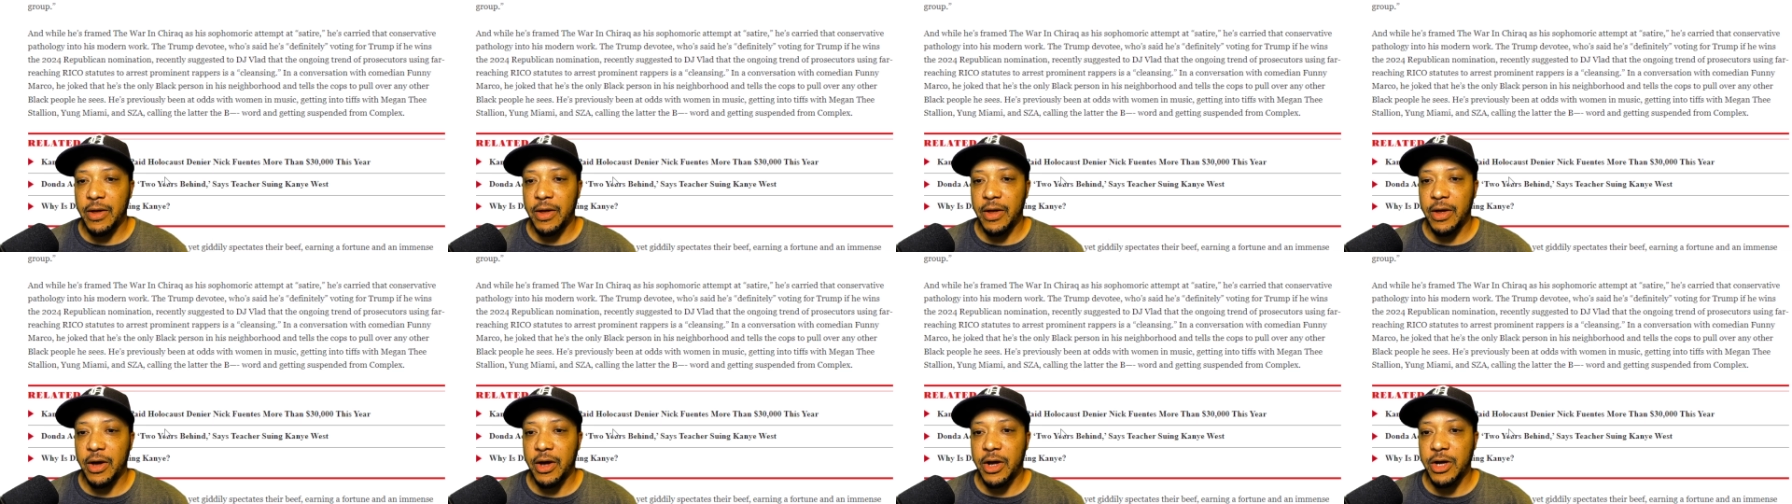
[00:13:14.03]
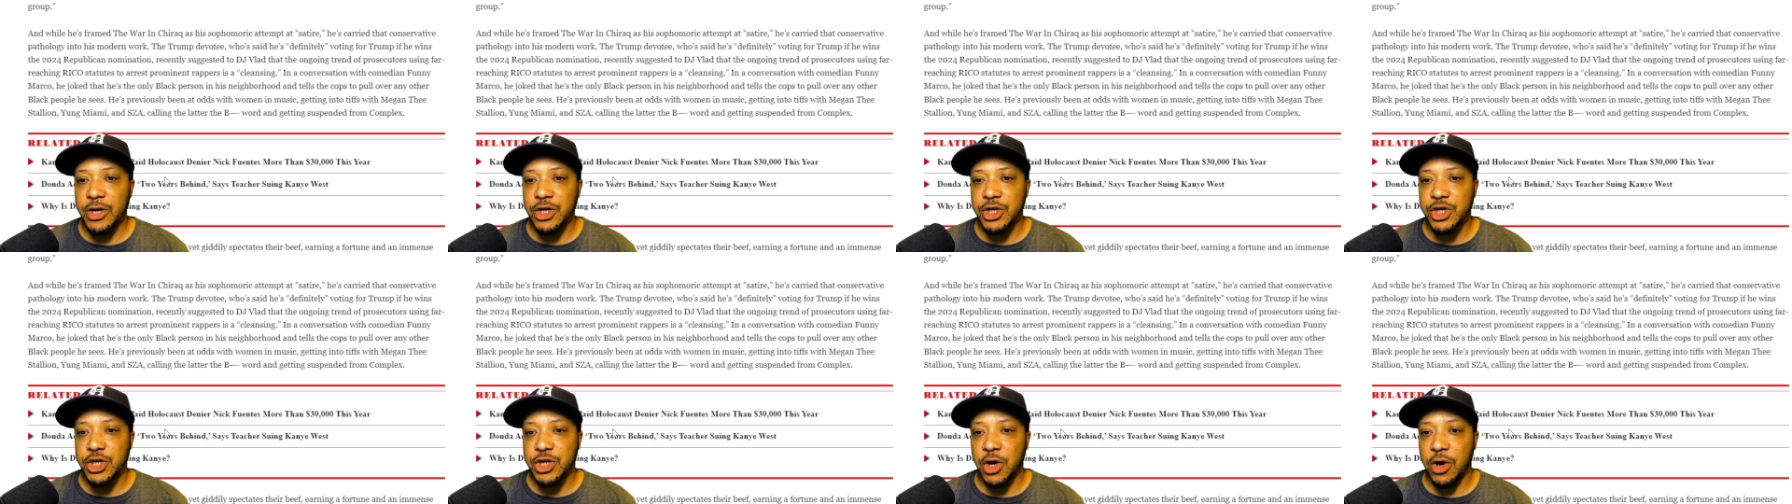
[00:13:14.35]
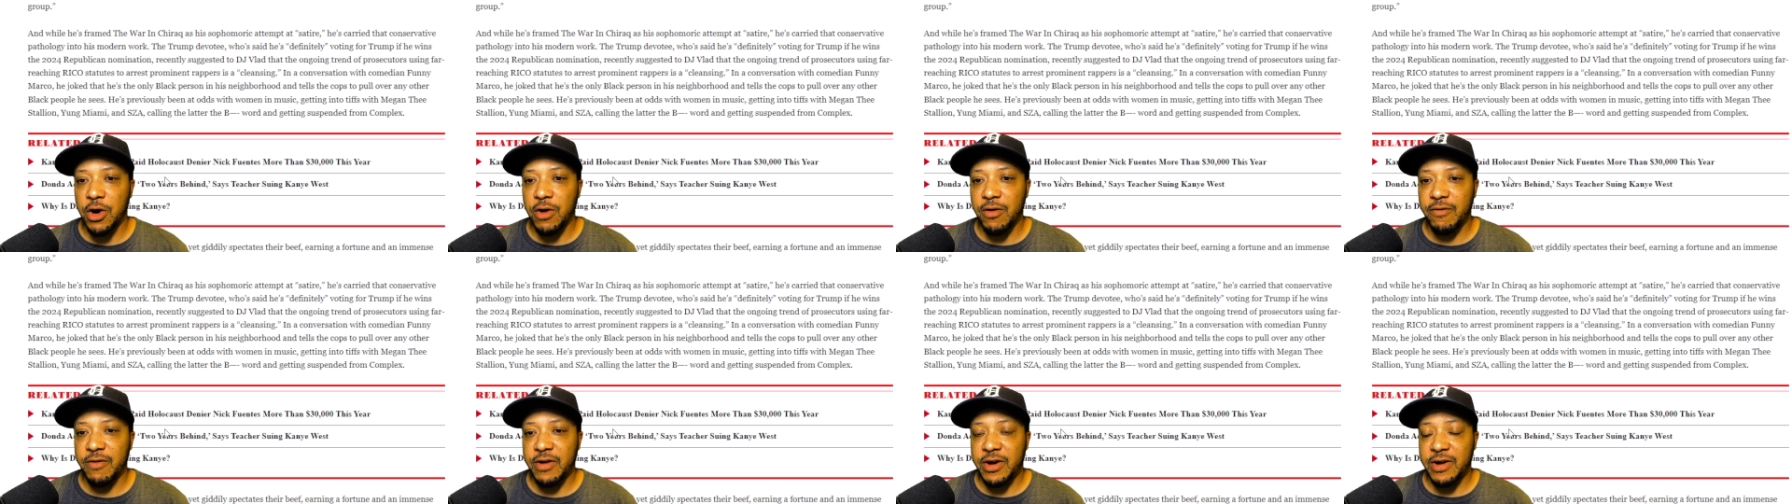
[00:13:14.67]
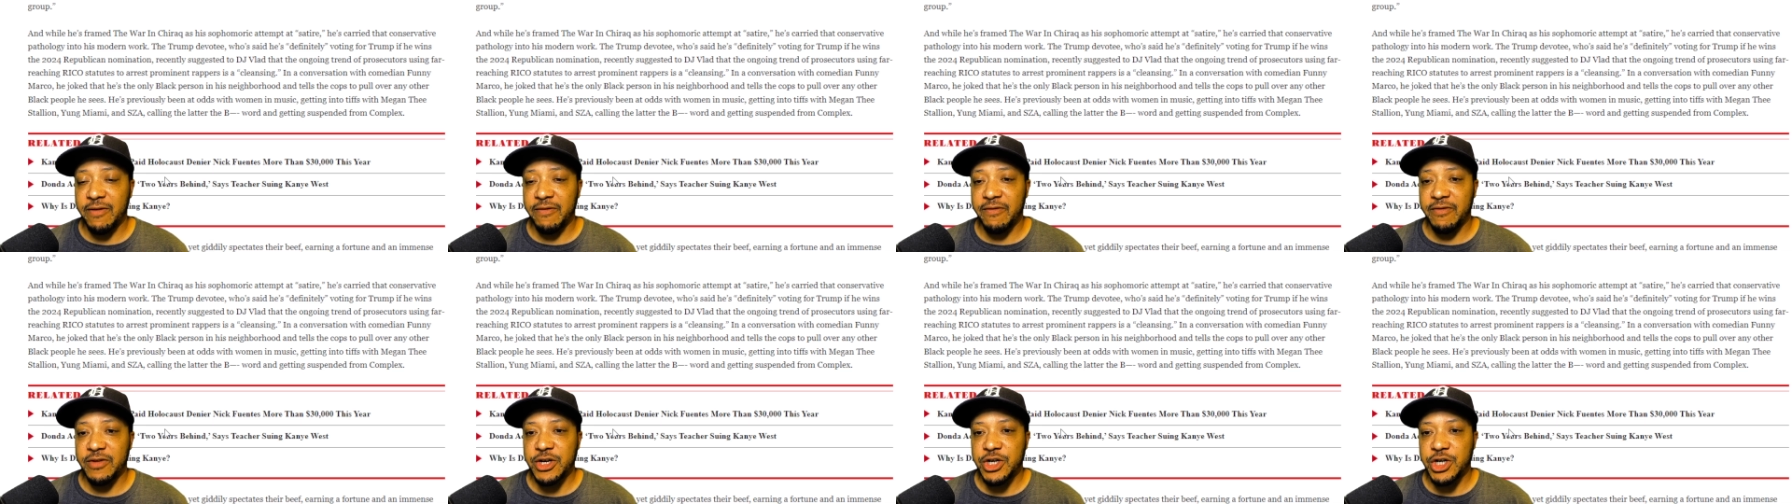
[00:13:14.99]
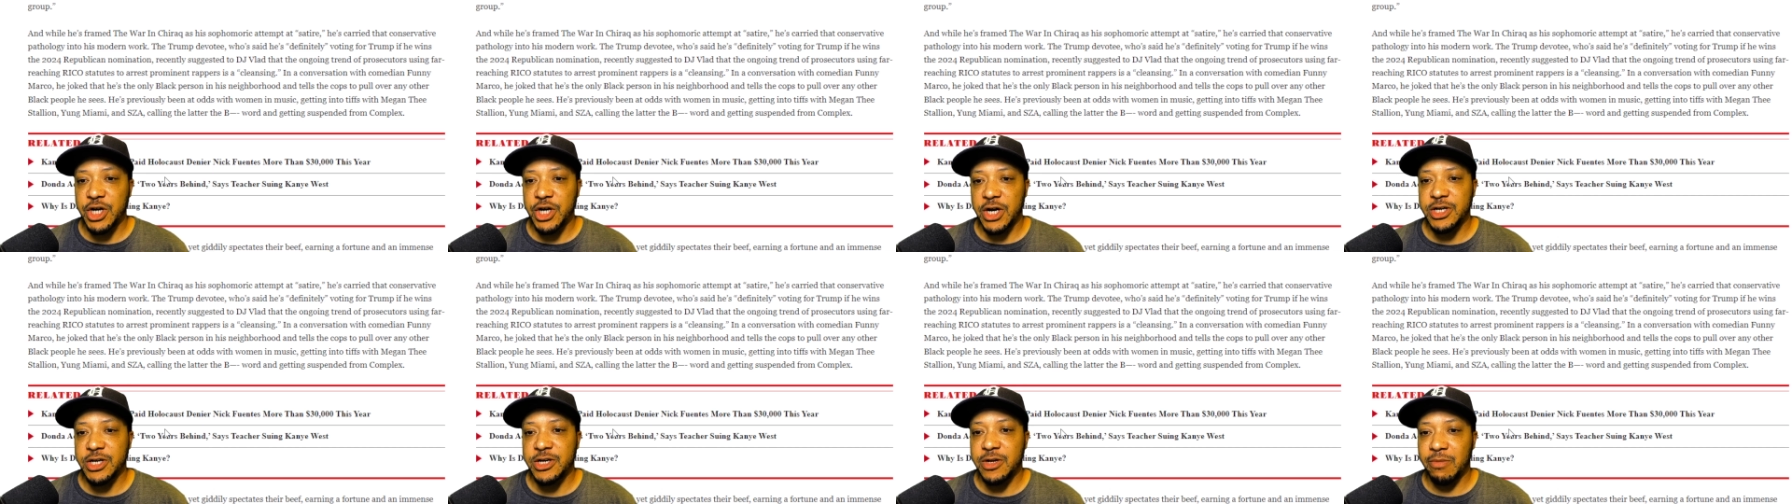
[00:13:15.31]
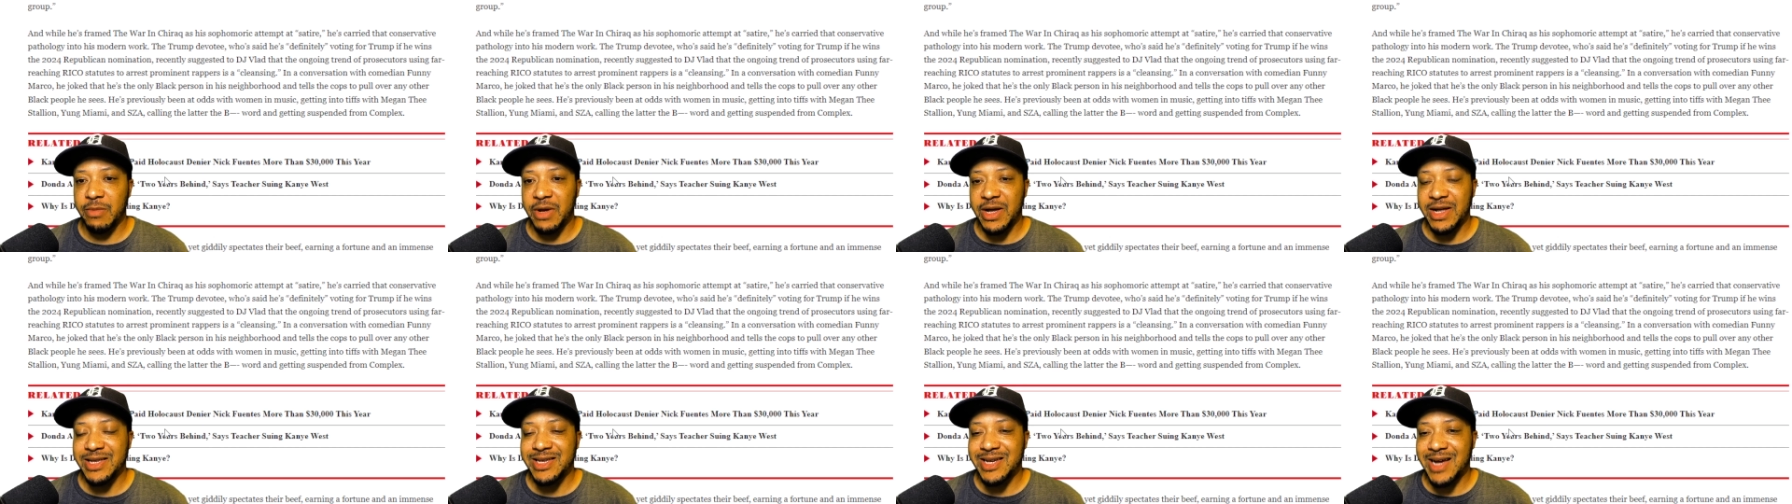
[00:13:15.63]
conservative just
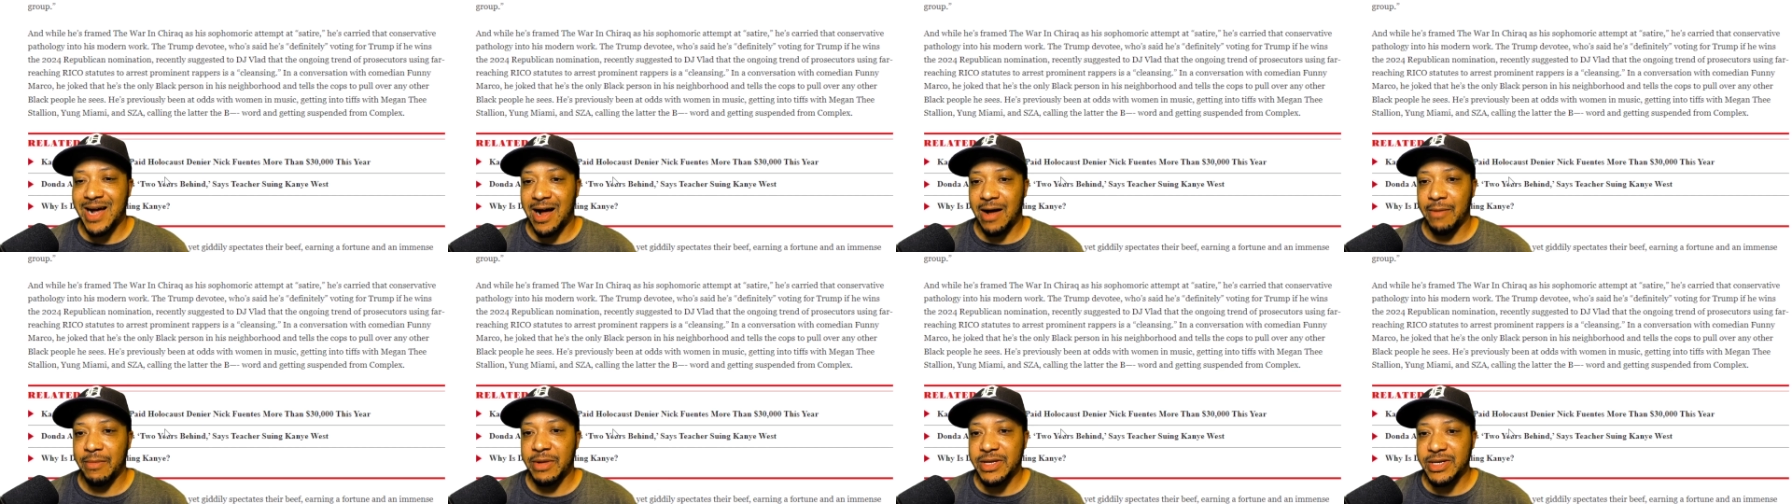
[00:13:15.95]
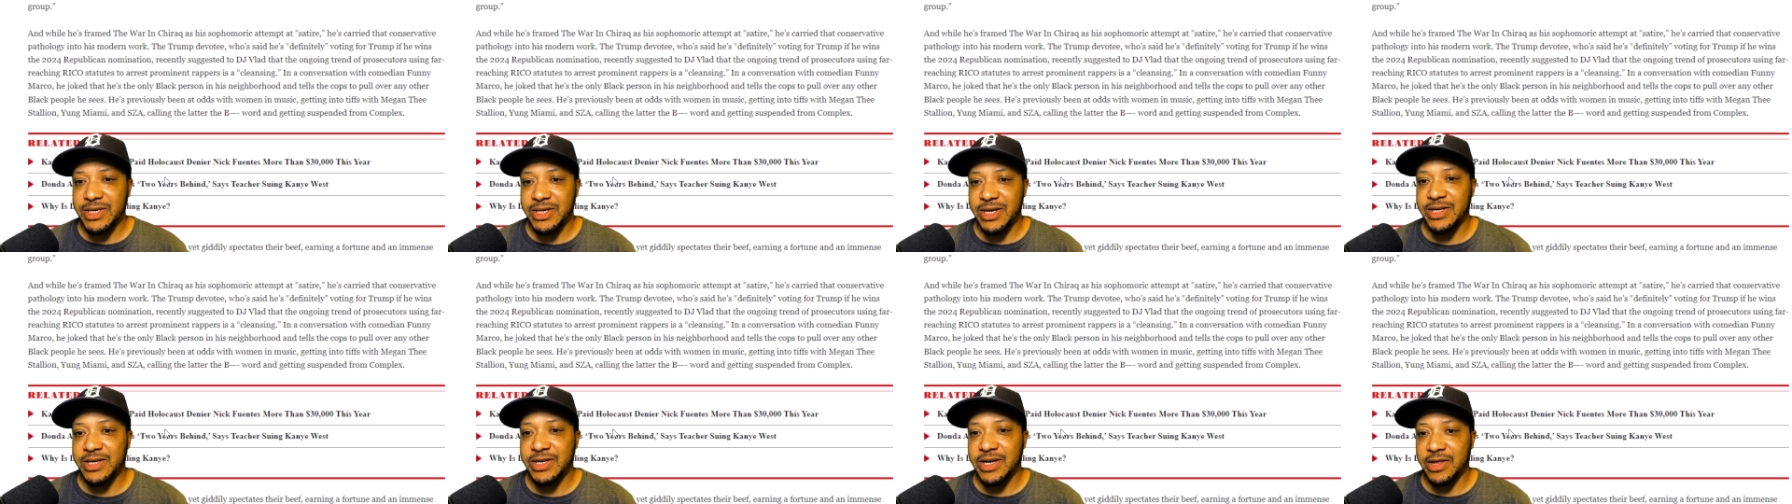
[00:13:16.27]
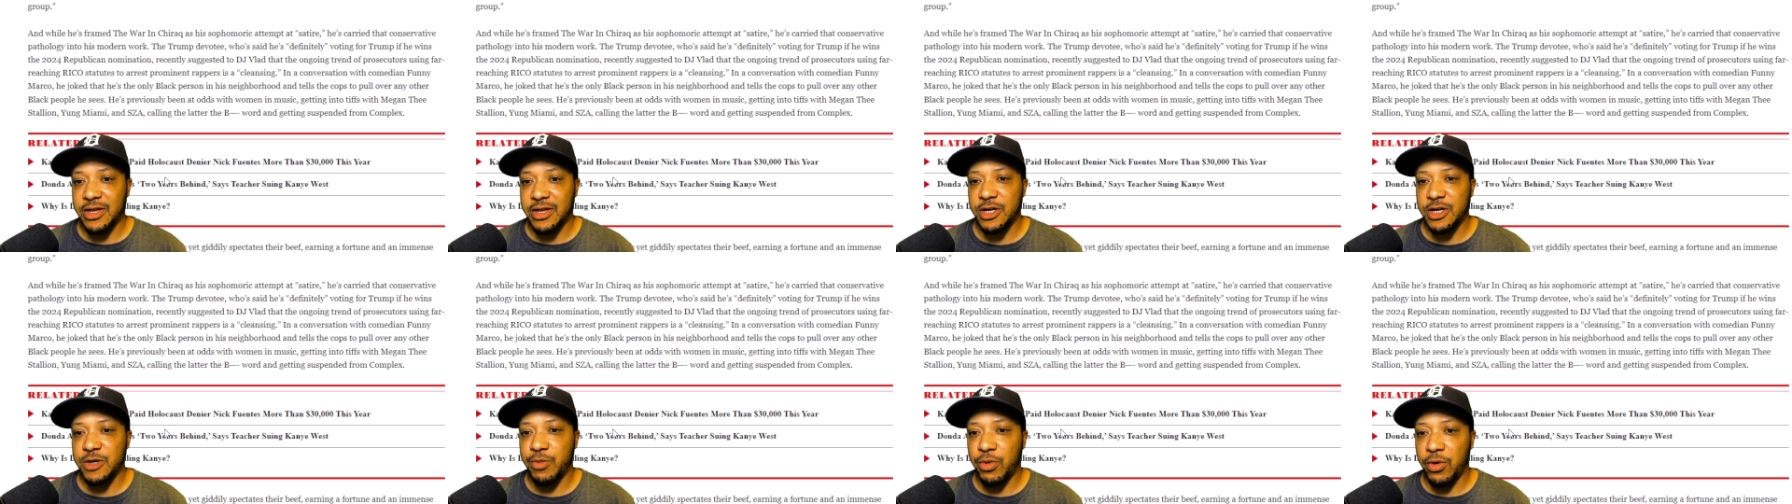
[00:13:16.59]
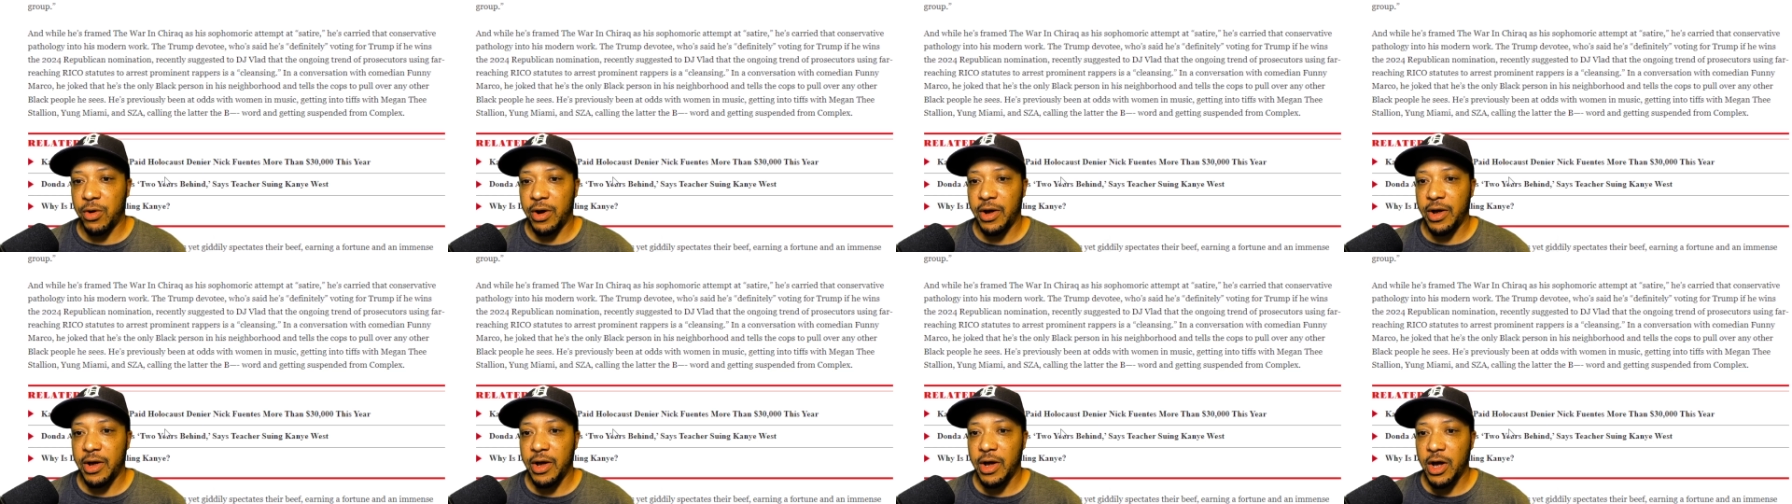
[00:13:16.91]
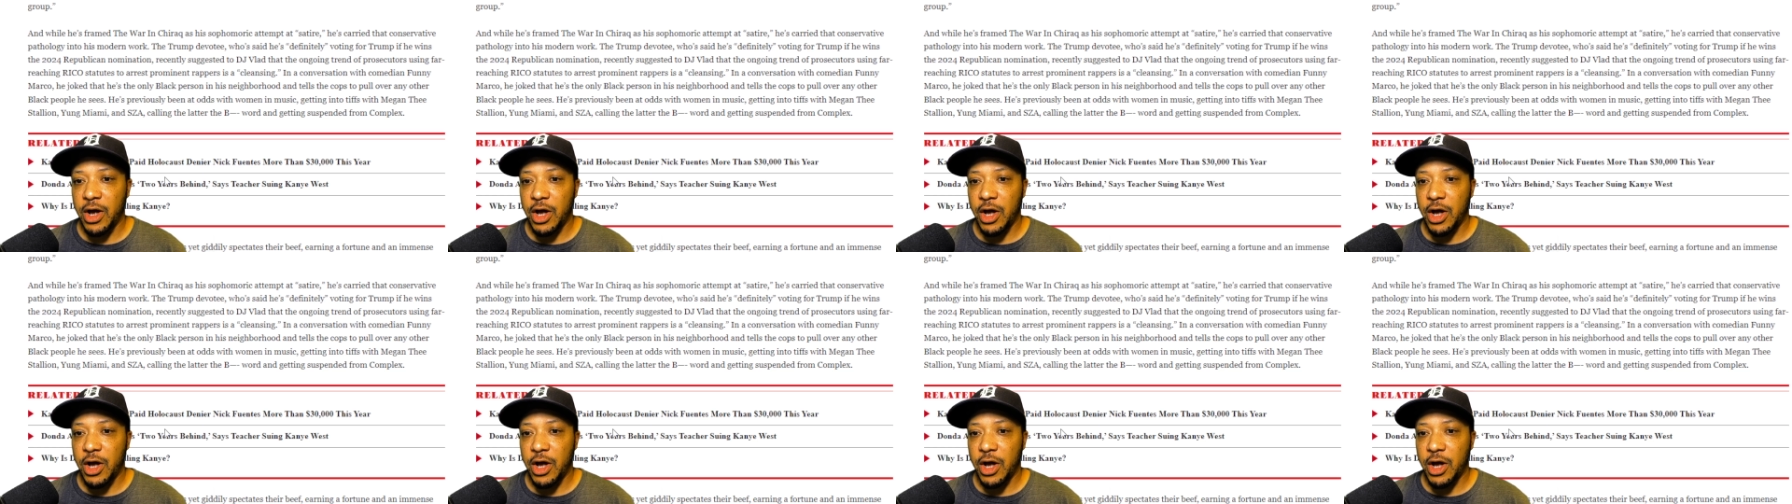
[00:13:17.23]
means common sense at this point.